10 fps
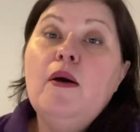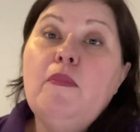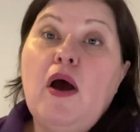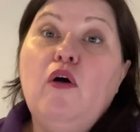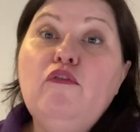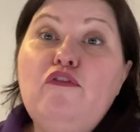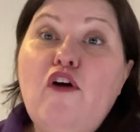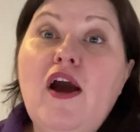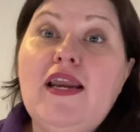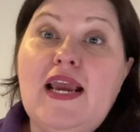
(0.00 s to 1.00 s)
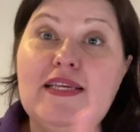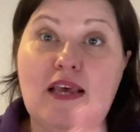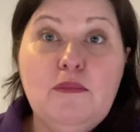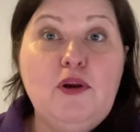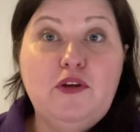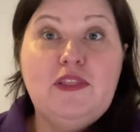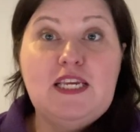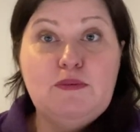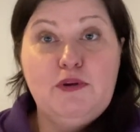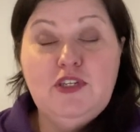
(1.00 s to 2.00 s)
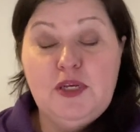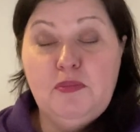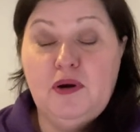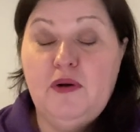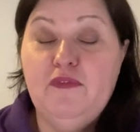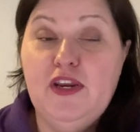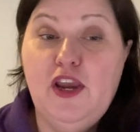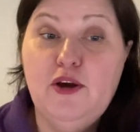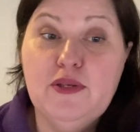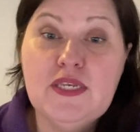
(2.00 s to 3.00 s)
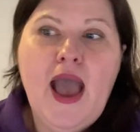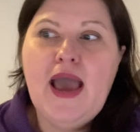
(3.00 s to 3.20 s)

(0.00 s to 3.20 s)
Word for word: But on Fridays, I upload these beauty product videos.